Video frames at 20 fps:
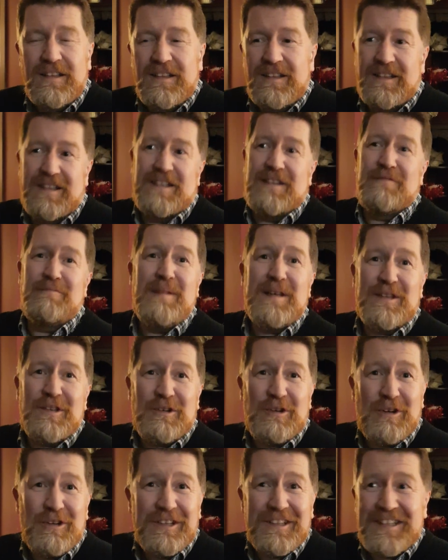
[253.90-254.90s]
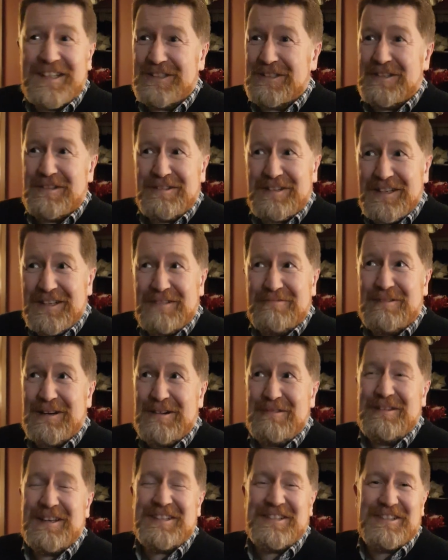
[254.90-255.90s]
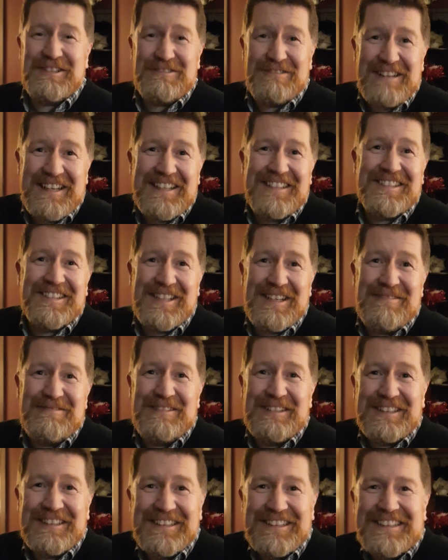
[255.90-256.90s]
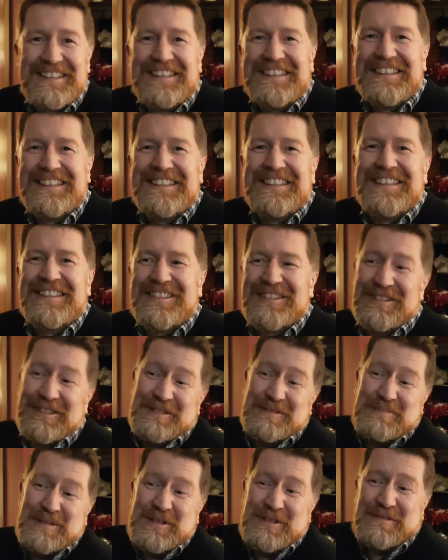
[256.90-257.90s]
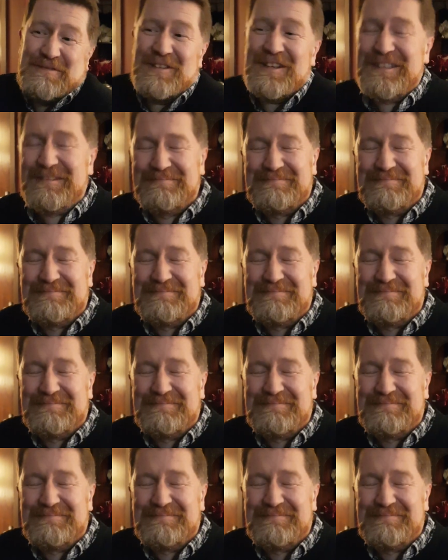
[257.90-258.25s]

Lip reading: and they've made their holidays. And I'm thinking, wow, that's a great statement. So it's been good fun.